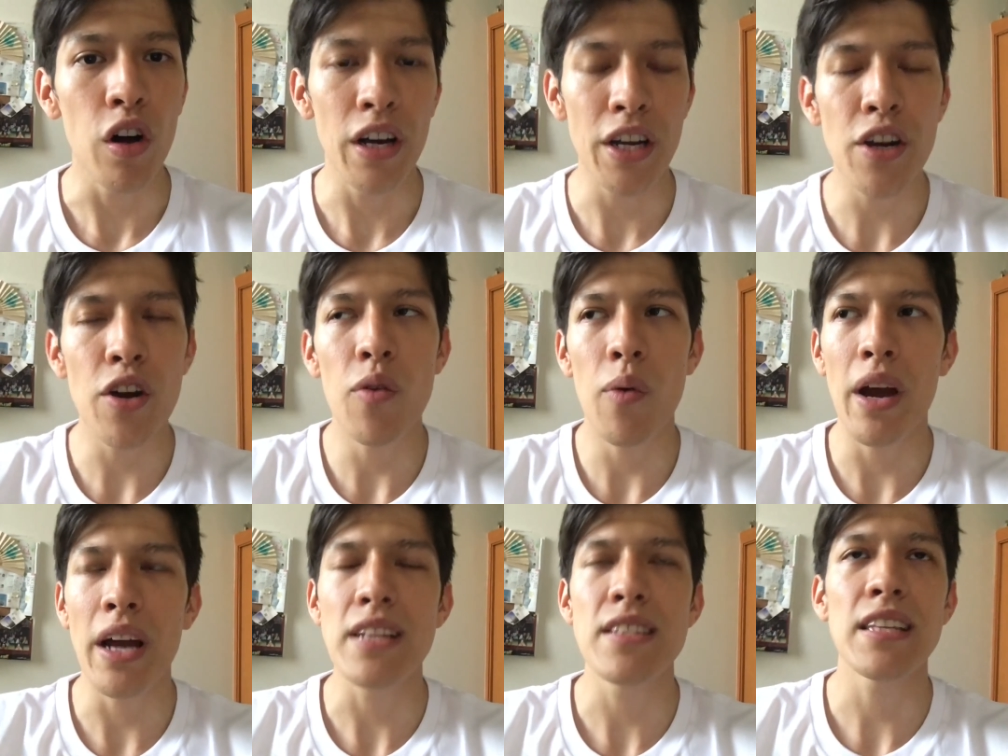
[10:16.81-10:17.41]
In a
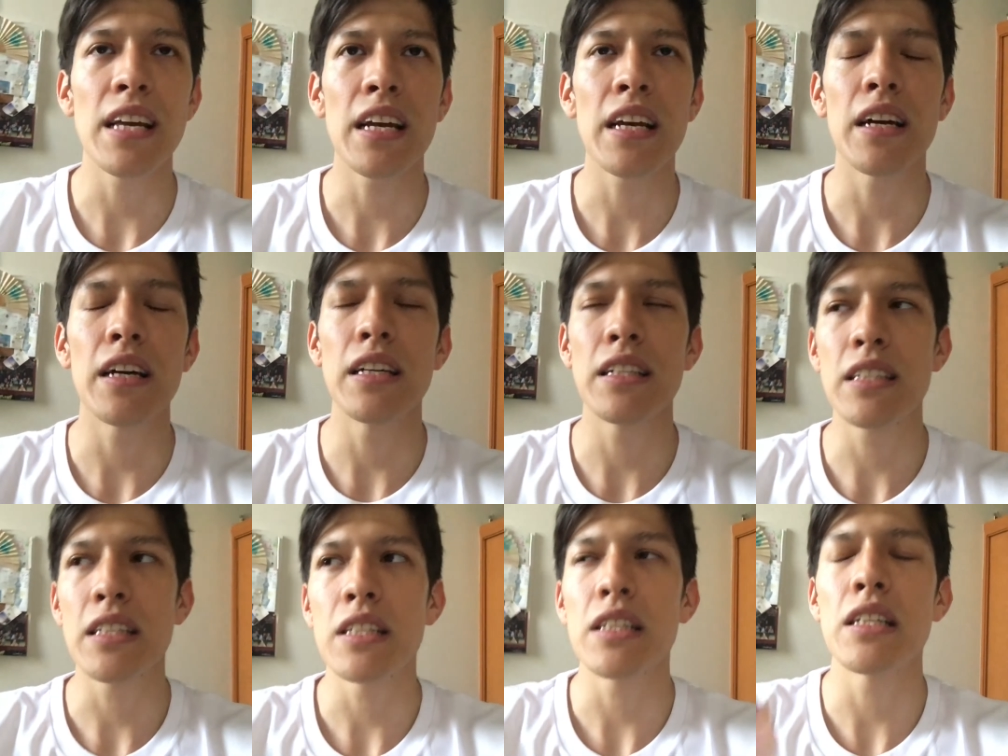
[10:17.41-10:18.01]
way, it's like
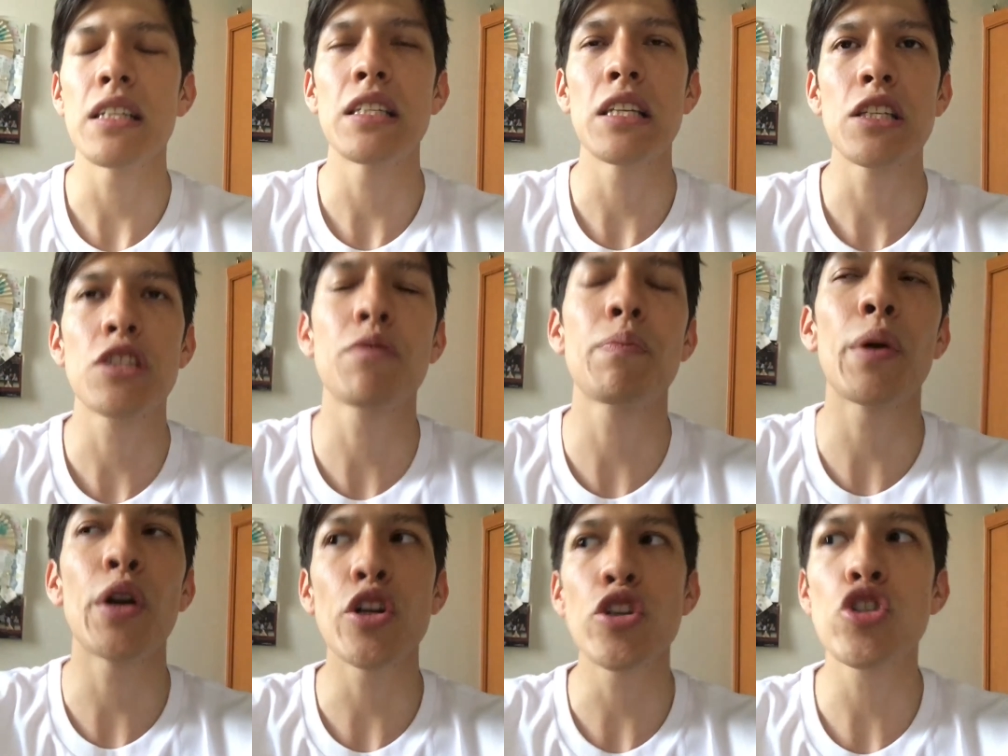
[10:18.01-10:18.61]
it's a
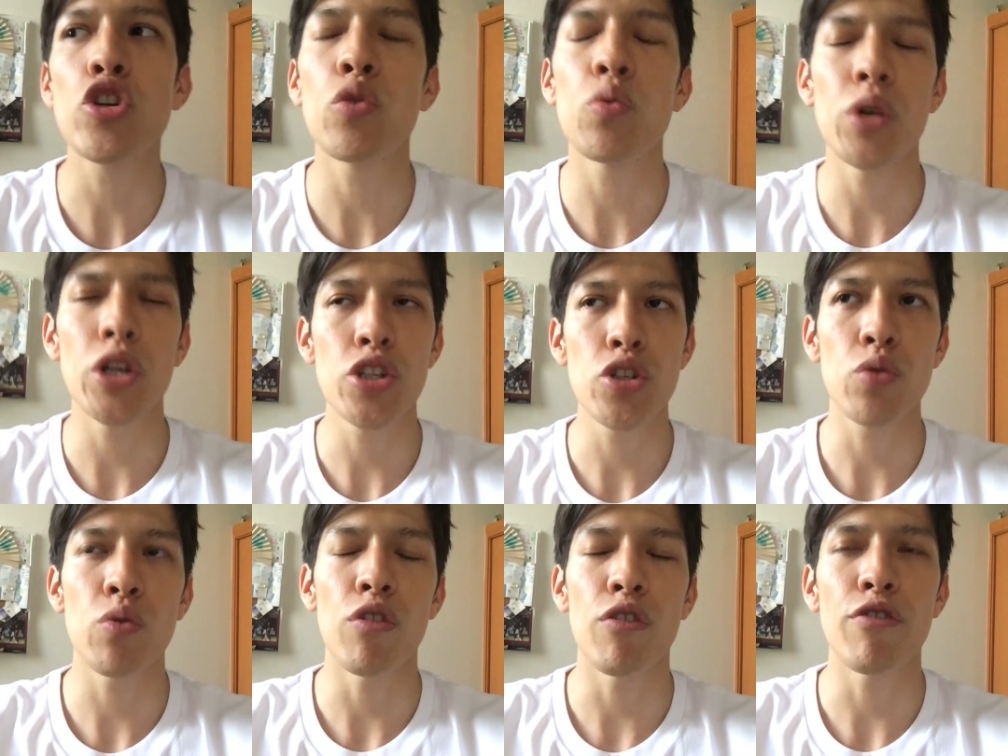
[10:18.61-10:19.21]
spiritual
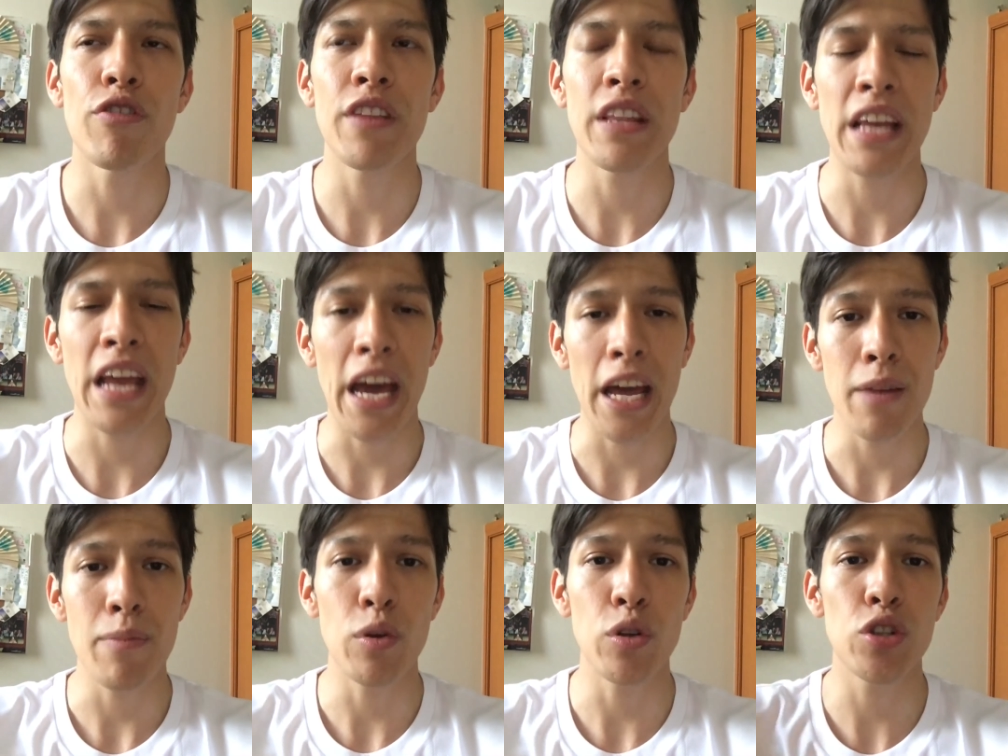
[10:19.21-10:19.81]
ritual for the
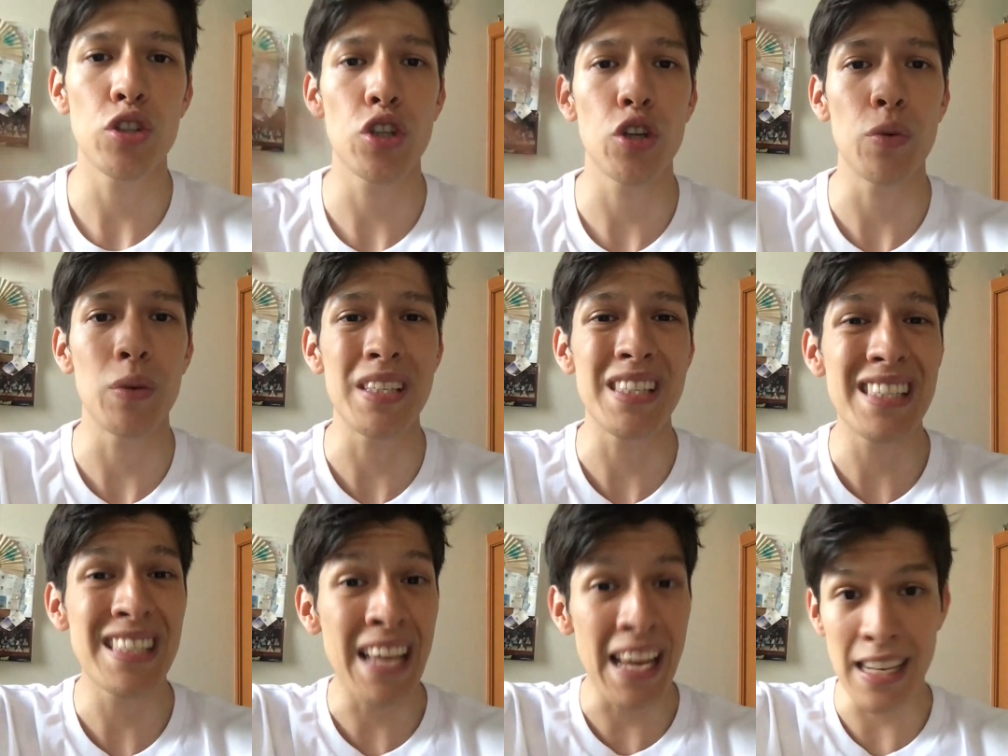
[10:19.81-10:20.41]
animal to
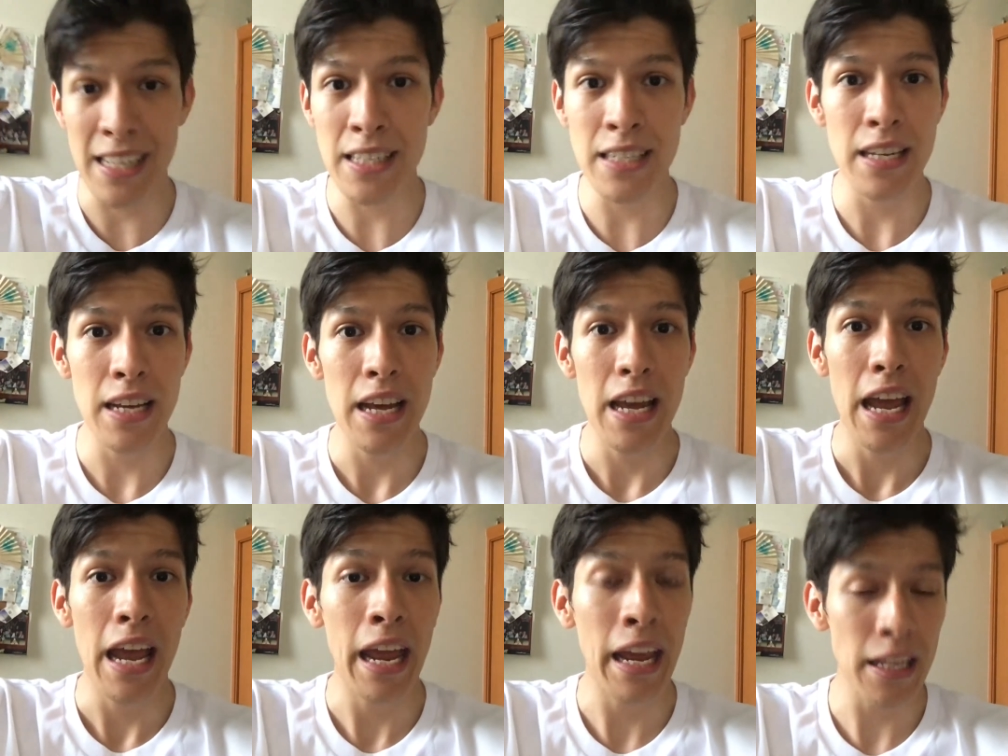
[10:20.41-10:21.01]
ascend
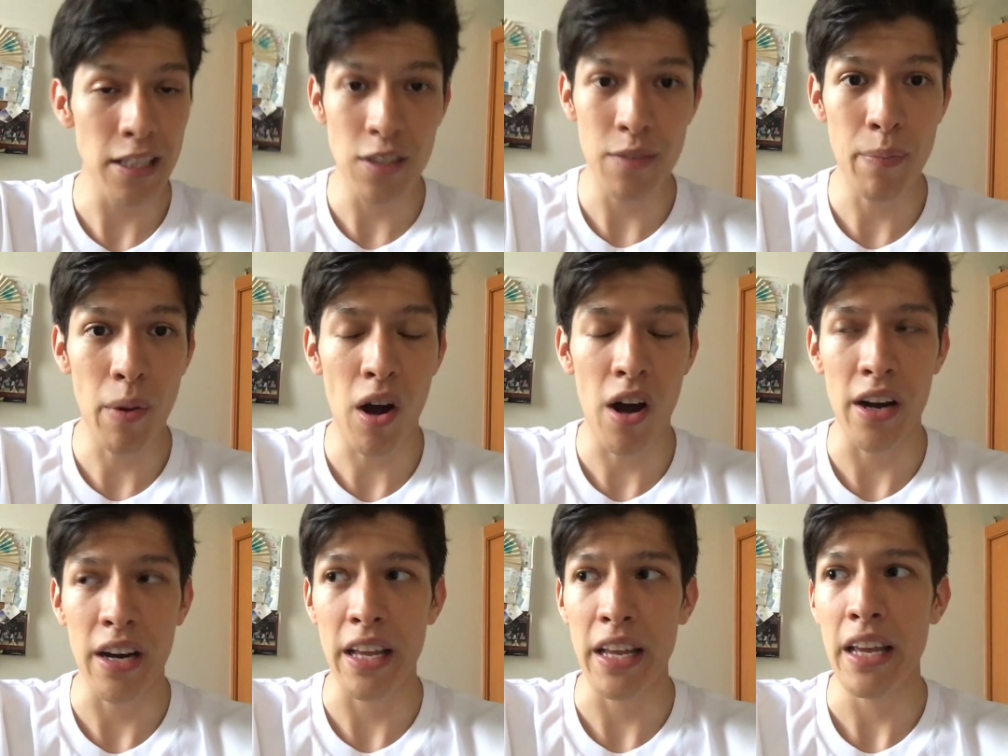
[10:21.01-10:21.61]
its
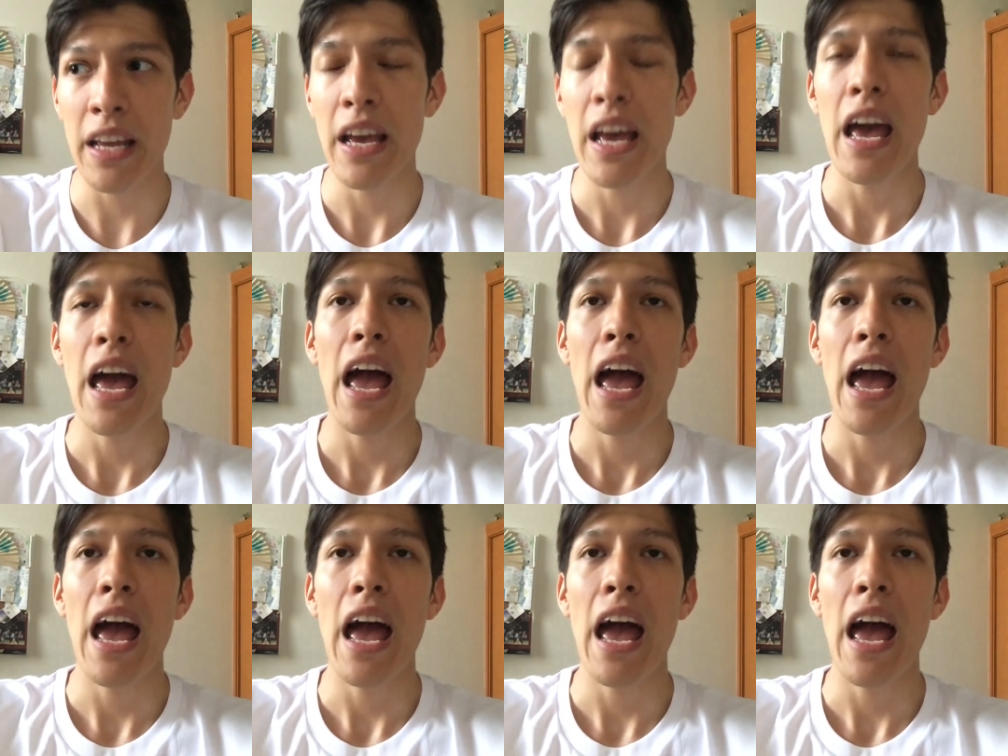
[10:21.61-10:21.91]
body,